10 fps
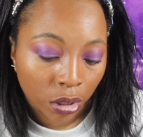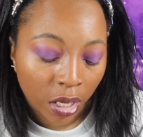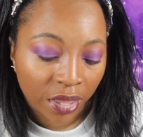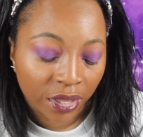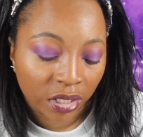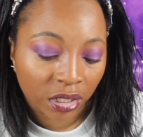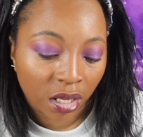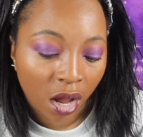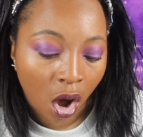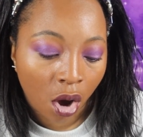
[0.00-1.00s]
And they
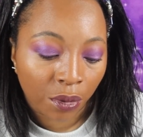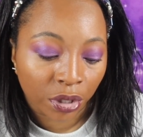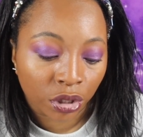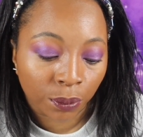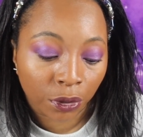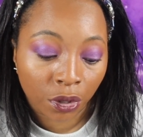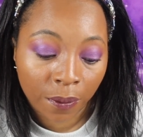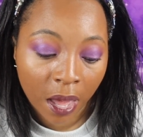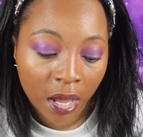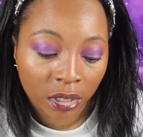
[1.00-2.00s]
say Always pure
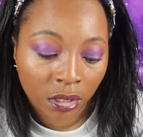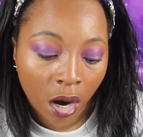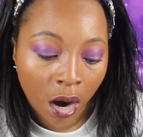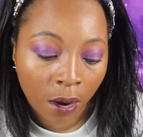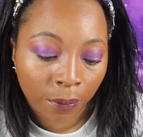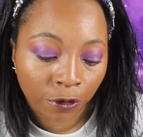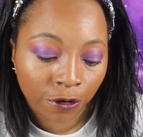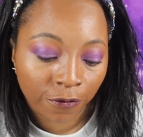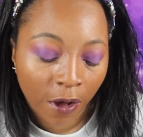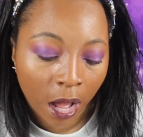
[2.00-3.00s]
pads are
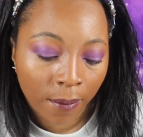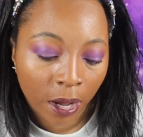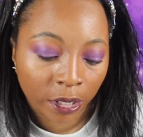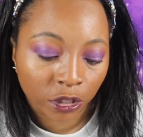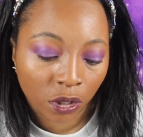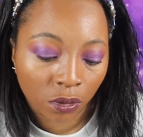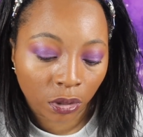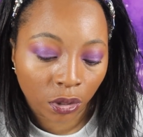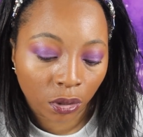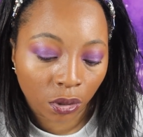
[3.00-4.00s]
purified by a
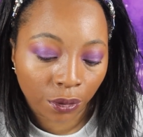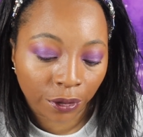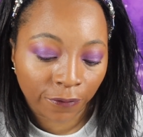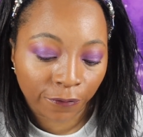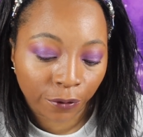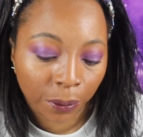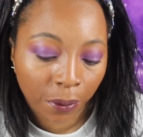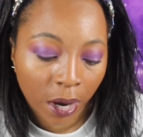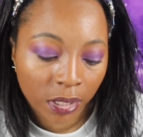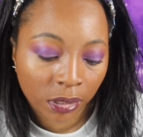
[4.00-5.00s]
totally chlorine free
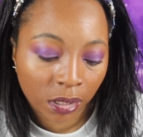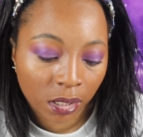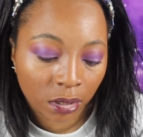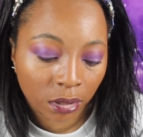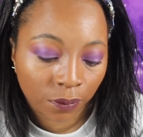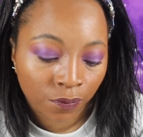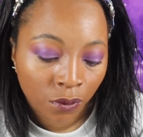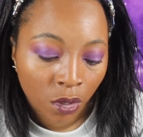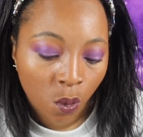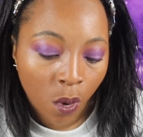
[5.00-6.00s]
process,
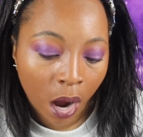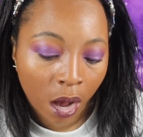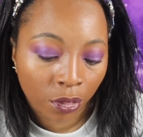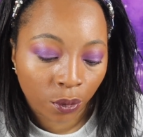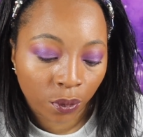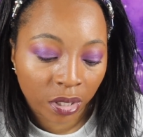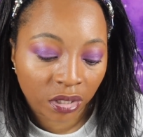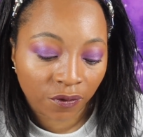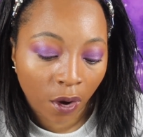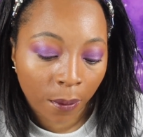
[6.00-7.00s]
while the
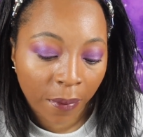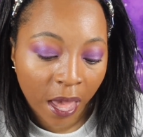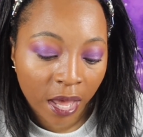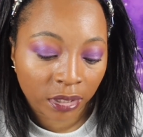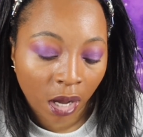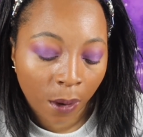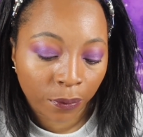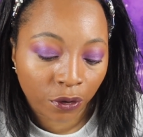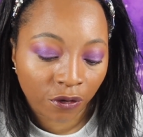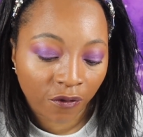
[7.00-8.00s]
rest of our pads are
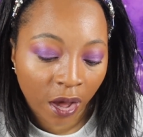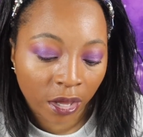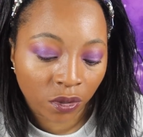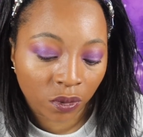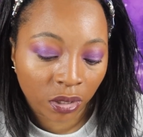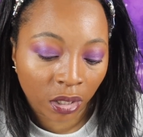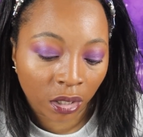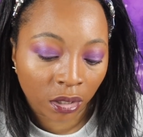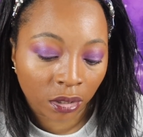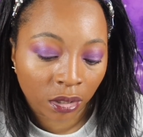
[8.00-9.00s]
purified using
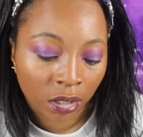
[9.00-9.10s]
an